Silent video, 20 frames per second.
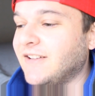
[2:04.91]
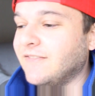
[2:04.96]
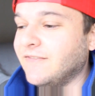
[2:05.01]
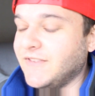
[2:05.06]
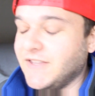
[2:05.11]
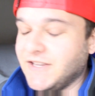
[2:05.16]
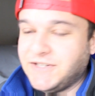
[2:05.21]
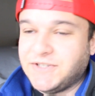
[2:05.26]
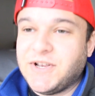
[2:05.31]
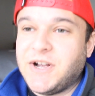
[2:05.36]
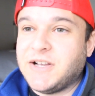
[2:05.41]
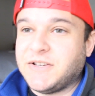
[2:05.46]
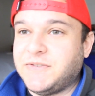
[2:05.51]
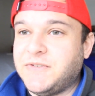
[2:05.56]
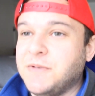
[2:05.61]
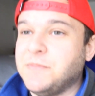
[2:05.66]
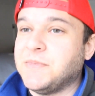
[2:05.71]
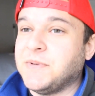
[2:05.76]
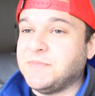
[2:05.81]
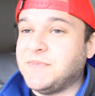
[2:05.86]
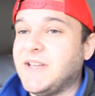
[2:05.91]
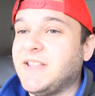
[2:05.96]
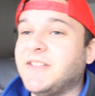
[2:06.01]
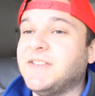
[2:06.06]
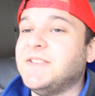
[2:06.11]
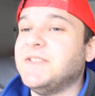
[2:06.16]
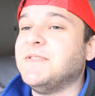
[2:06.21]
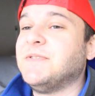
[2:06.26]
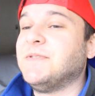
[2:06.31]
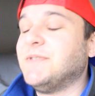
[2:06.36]
the exhaust fumes, I'm
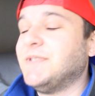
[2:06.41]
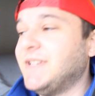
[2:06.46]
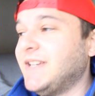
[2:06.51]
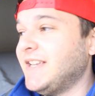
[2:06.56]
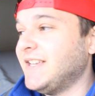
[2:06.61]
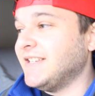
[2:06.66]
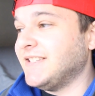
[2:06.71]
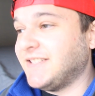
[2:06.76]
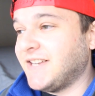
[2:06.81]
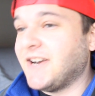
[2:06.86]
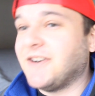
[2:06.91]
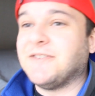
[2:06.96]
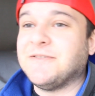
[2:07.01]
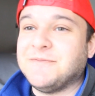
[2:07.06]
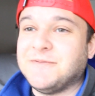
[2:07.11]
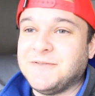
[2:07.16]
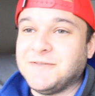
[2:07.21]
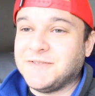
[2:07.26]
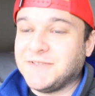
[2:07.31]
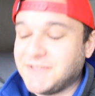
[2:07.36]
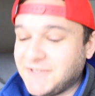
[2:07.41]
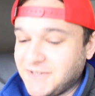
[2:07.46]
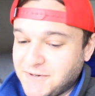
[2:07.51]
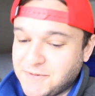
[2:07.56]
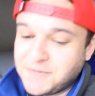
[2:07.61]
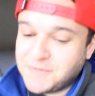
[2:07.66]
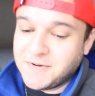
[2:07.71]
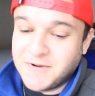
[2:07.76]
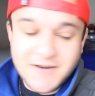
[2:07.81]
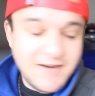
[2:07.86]
telling you, is terrible.
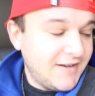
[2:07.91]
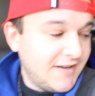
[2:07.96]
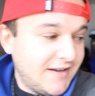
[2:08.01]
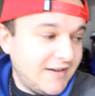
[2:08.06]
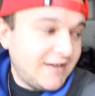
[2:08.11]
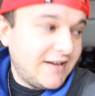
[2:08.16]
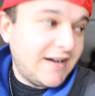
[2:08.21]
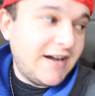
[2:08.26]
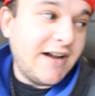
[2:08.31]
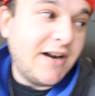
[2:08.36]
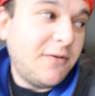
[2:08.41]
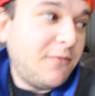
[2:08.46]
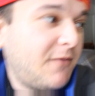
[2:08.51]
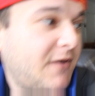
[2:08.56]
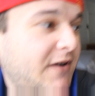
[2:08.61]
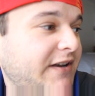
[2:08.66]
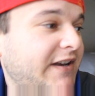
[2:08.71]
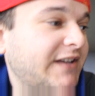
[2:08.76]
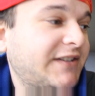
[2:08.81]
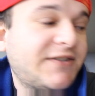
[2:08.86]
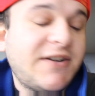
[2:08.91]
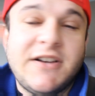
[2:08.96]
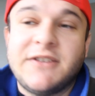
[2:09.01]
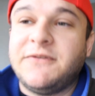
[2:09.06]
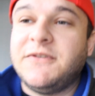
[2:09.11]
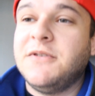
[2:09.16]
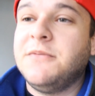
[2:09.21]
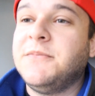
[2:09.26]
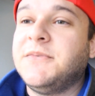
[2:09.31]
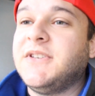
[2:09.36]
So I don't want
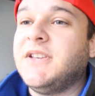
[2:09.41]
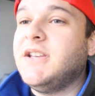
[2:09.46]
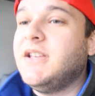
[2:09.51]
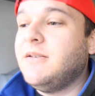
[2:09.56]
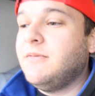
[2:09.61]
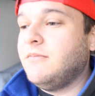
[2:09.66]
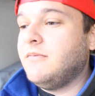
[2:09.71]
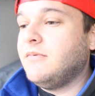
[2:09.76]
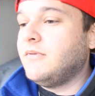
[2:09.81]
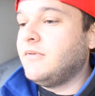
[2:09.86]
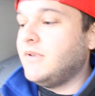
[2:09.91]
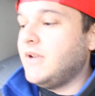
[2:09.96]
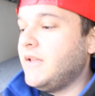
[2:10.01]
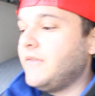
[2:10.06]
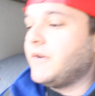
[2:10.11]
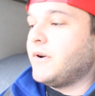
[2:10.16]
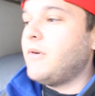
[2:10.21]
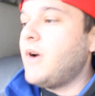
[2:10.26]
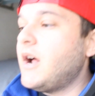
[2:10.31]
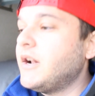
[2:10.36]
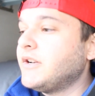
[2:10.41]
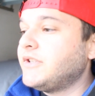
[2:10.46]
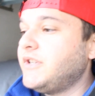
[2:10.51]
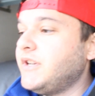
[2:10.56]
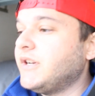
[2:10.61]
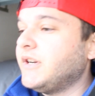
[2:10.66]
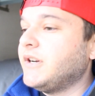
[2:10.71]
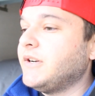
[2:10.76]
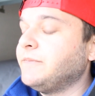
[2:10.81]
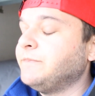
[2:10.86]
exhaust fumes in the garage
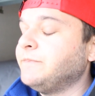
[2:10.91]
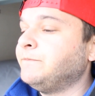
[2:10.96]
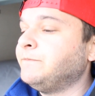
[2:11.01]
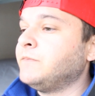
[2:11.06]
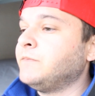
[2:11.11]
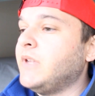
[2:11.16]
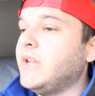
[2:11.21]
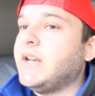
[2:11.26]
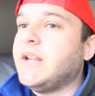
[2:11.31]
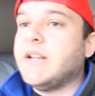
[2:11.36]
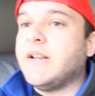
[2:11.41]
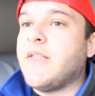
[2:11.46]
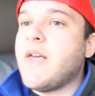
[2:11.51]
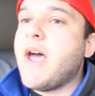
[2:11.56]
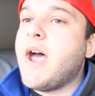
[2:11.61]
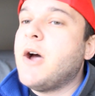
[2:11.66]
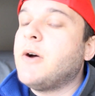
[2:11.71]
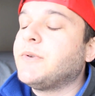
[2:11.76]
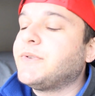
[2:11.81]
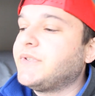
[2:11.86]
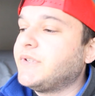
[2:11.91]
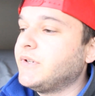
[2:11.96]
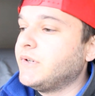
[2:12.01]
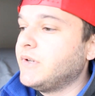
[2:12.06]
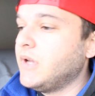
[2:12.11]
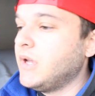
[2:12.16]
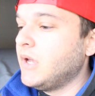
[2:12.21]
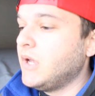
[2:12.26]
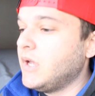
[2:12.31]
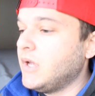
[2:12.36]
here, getting into the house,
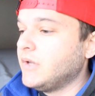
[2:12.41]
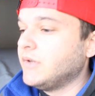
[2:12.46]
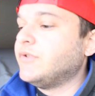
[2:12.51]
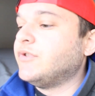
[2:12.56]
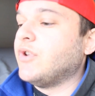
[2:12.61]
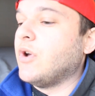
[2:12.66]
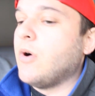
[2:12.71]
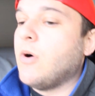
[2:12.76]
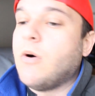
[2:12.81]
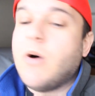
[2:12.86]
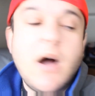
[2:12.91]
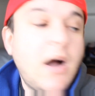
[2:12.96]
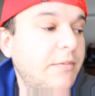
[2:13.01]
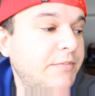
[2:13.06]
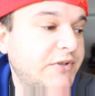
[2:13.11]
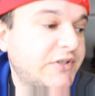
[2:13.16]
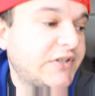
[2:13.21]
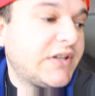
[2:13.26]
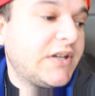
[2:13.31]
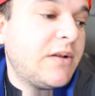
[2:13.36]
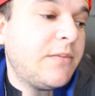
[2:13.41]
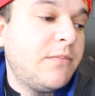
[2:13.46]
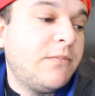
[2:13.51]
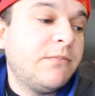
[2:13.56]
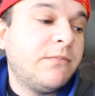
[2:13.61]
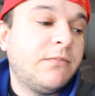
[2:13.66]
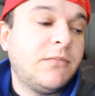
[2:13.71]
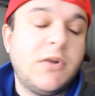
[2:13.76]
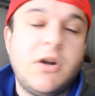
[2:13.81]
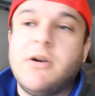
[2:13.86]
so I'm just
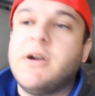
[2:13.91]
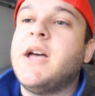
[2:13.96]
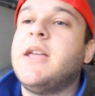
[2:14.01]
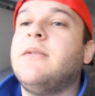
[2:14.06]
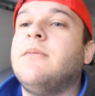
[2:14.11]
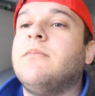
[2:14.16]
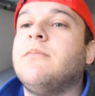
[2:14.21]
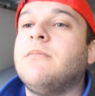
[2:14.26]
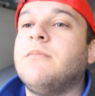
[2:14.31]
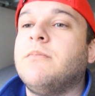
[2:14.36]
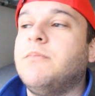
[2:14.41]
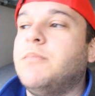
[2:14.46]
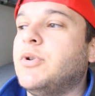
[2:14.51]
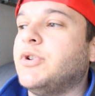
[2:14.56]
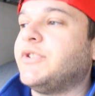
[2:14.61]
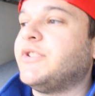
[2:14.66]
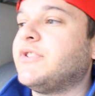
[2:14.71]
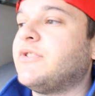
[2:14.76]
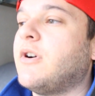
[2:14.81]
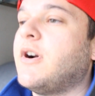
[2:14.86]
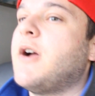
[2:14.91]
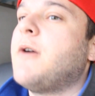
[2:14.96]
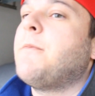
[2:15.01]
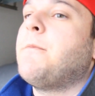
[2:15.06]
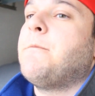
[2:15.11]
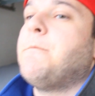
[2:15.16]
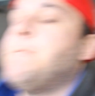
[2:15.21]
going to go ahead and push this car out.